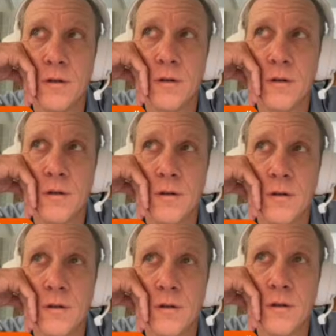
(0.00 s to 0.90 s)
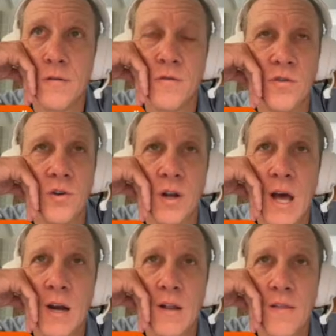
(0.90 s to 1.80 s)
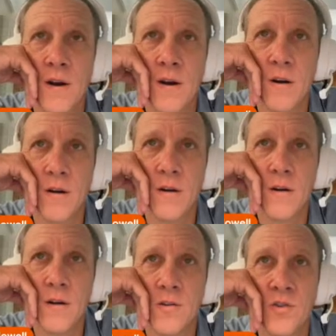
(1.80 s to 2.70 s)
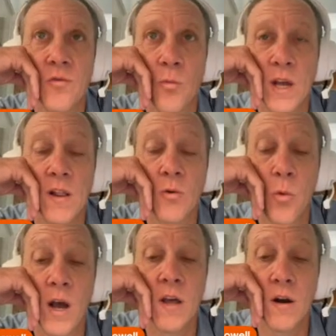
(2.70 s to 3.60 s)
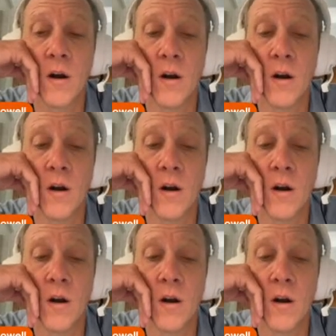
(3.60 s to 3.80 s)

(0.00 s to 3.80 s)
You still got it in there. It's just way quieter.